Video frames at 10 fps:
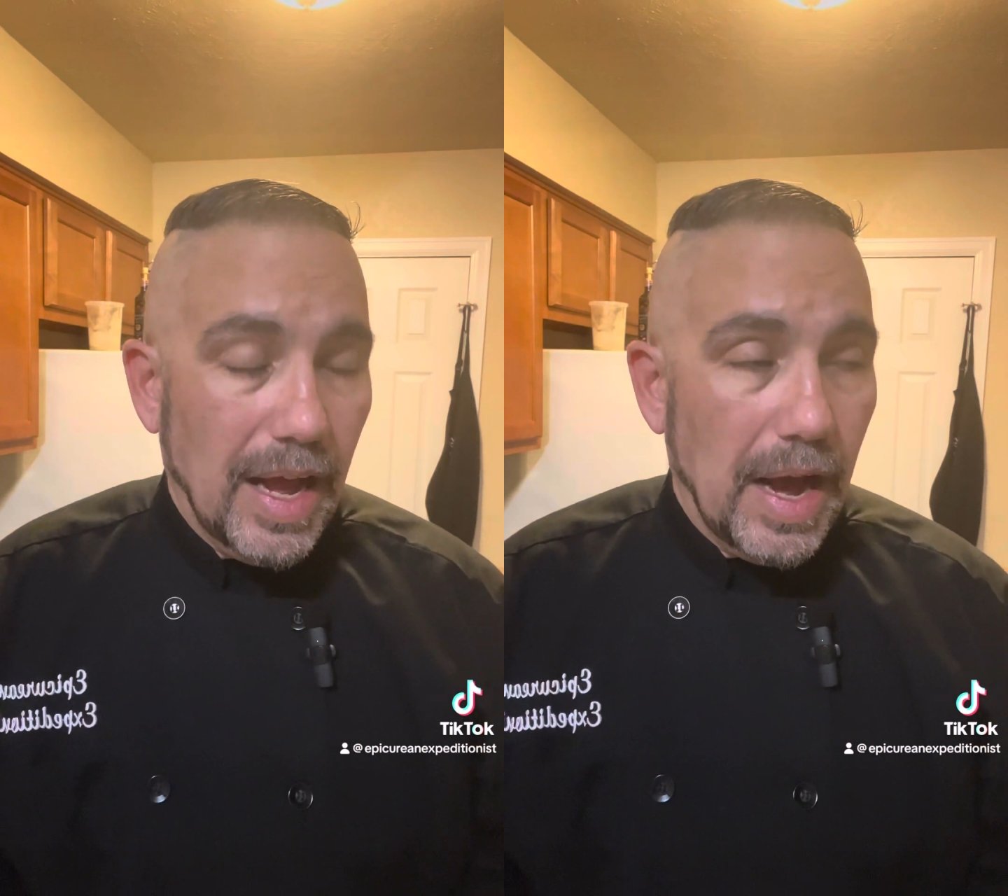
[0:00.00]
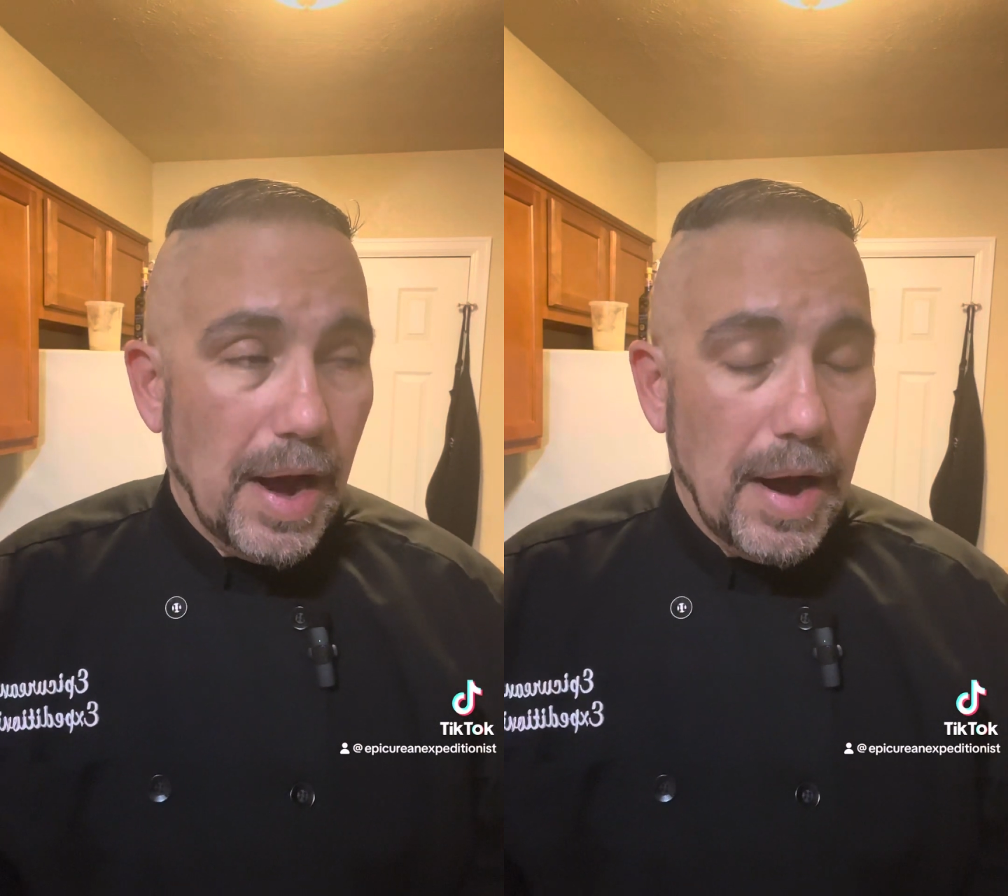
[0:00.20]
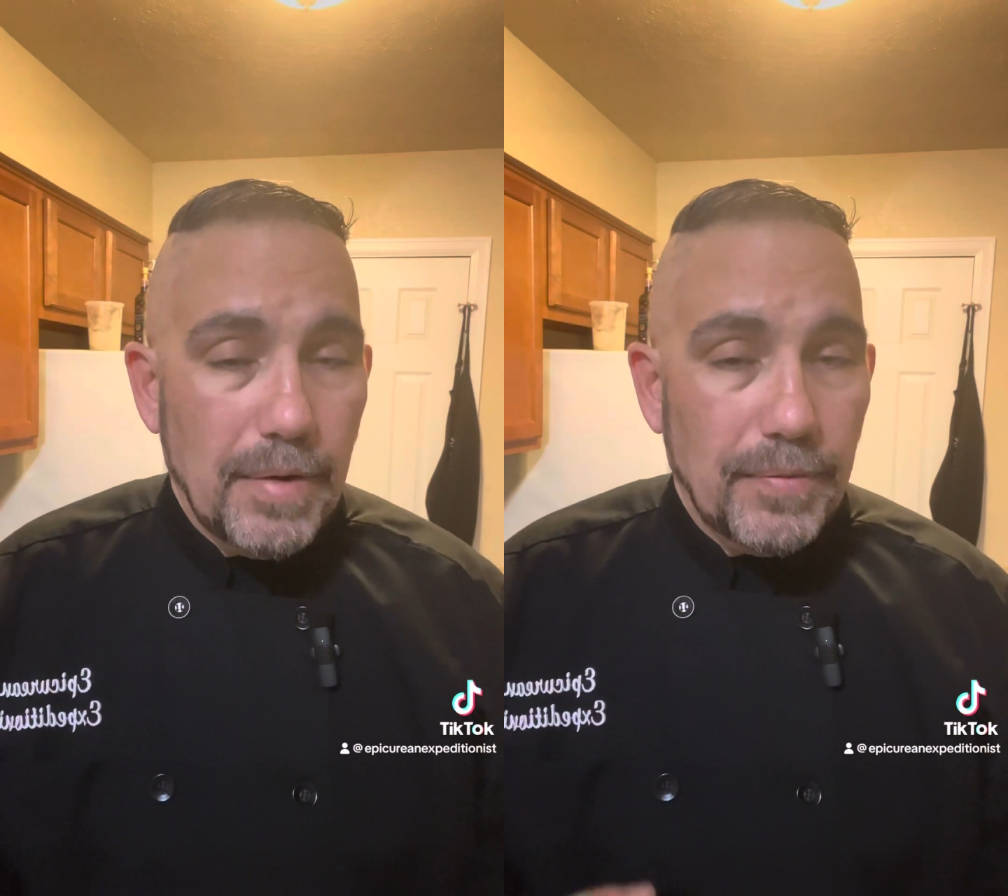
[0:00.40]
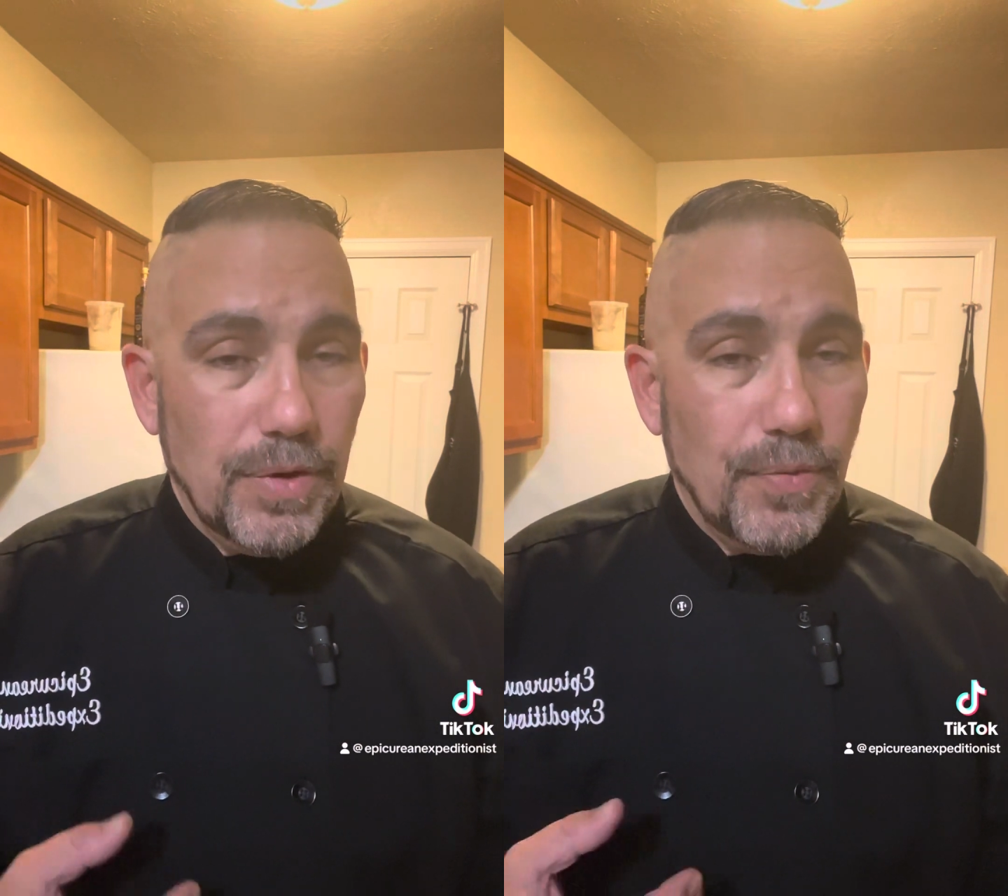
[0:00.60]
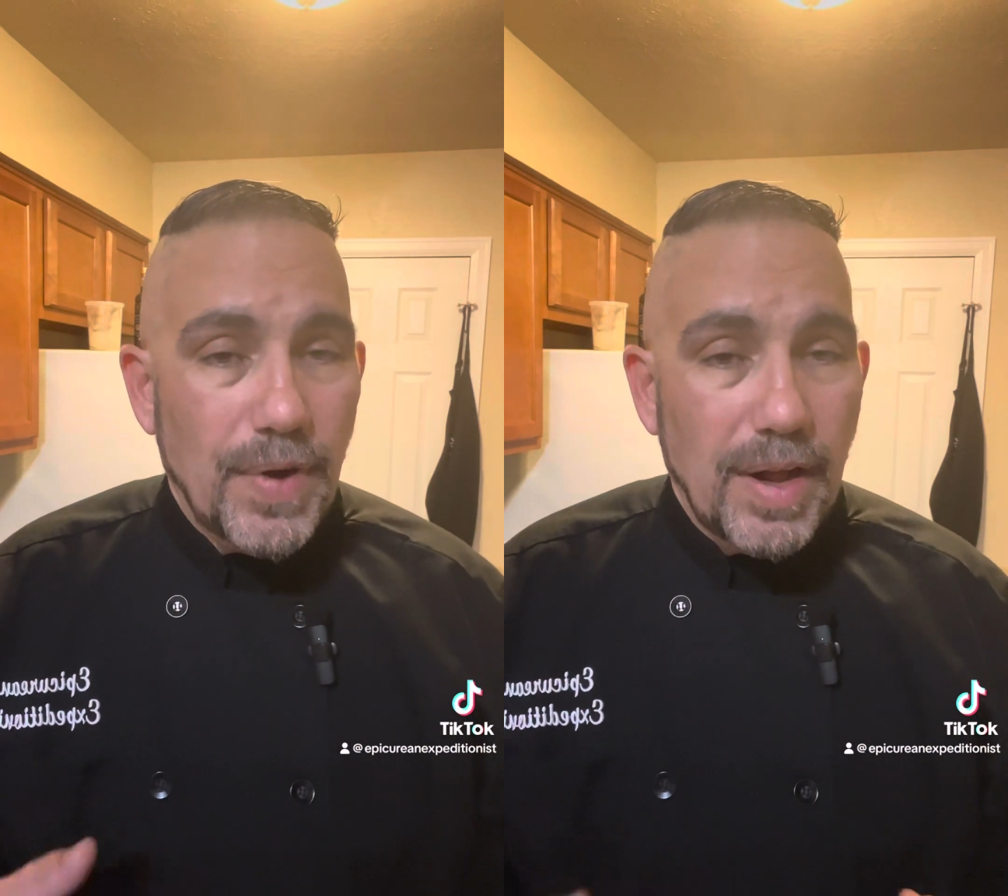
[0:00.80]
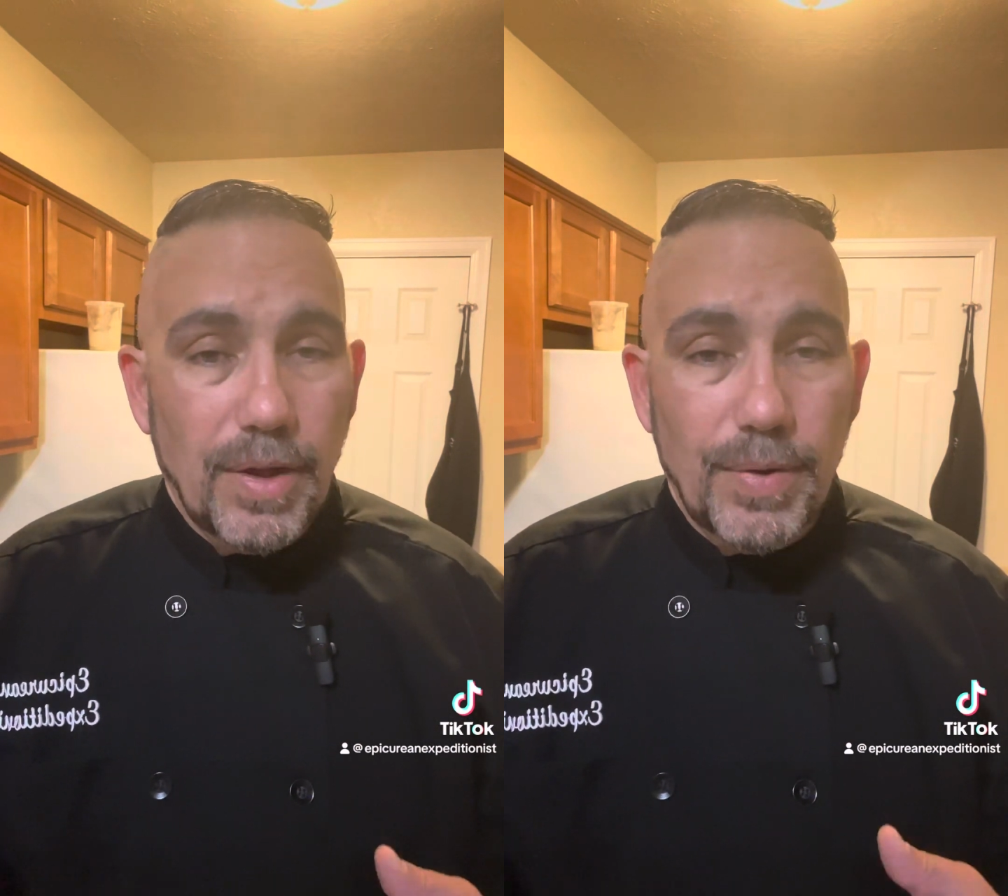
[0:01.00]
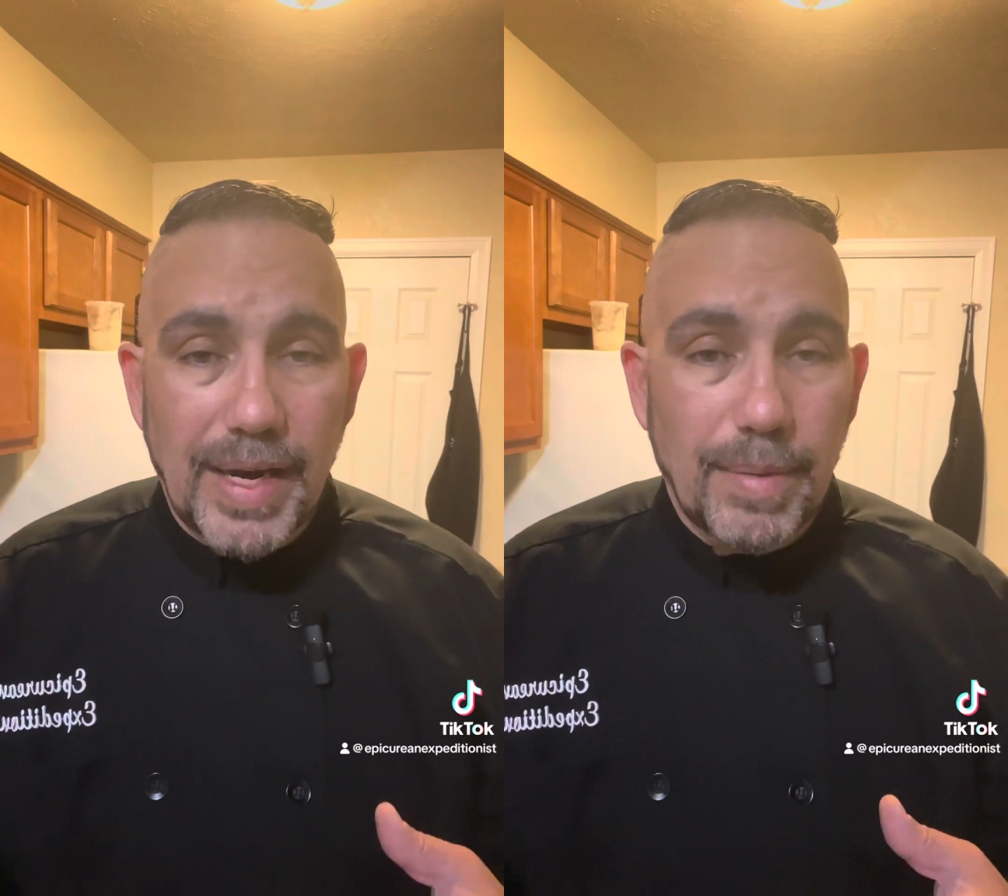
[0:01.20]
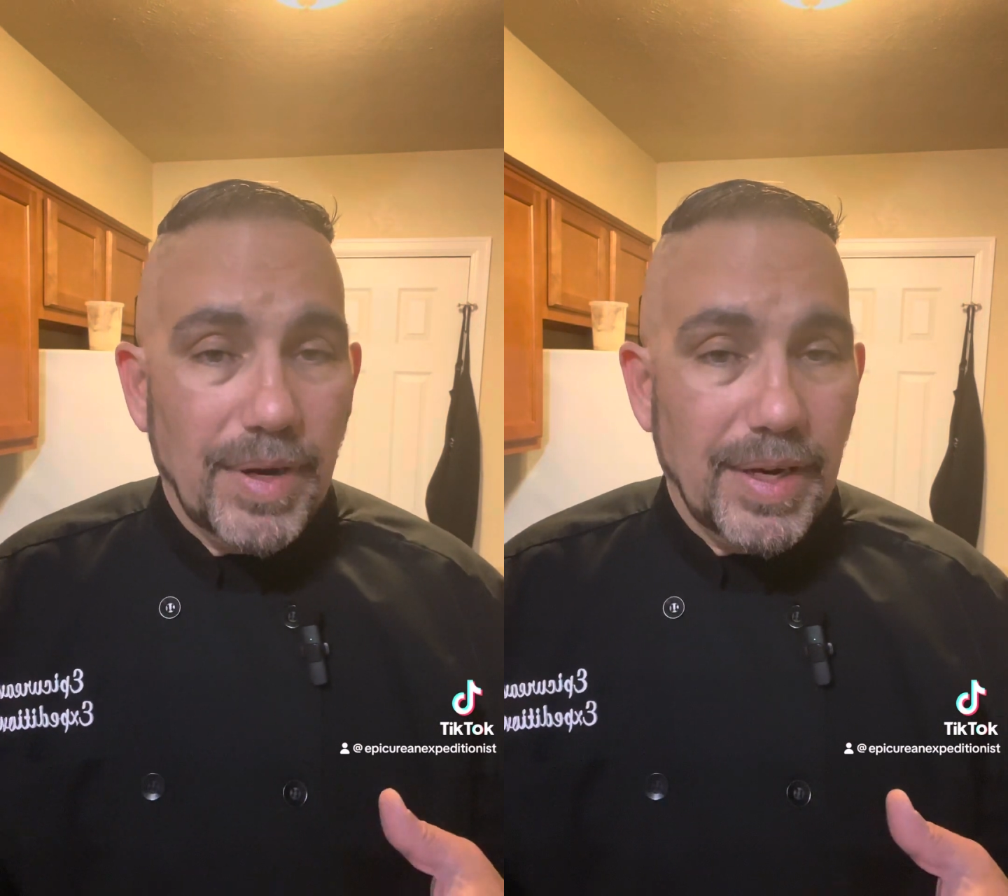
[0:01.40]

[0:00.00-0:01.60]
If you follow any of